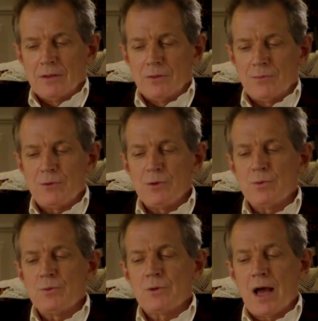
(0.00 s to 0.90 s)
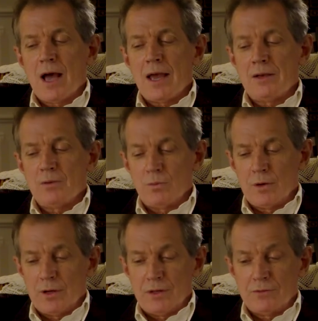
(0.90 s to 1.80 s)
The few kind
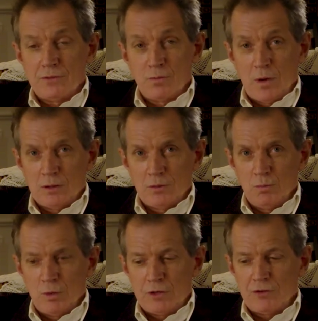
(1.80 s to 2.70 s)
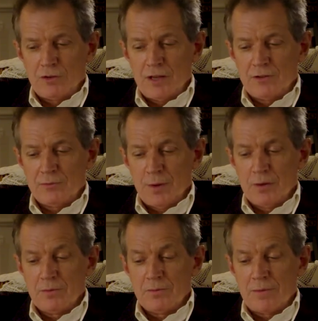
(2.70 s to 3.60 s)
words of welcome which she
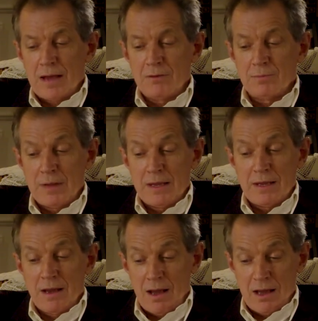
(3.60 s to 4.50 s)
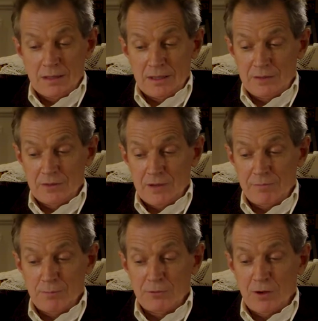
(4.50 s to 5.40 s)
spoke found me hardly
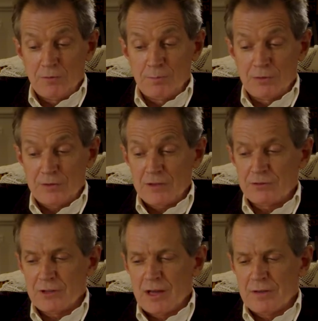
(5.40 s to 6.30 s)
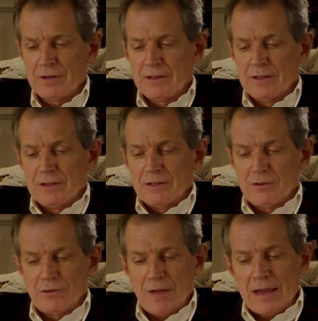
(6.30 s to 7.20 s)
self possessed enough
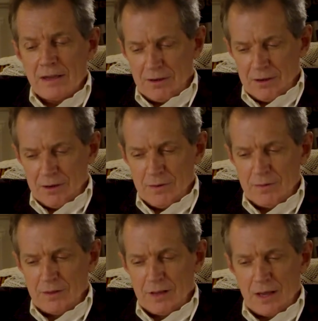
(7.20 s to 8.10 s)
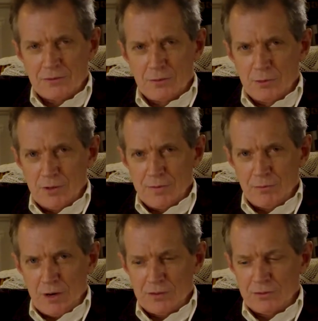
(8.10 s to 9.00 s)
to thank her in the customary
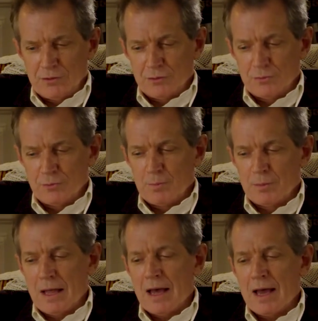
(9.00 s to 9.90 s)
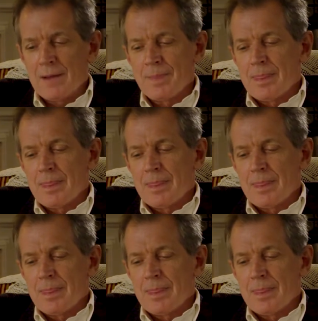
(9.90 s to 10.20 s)
phrases of reply.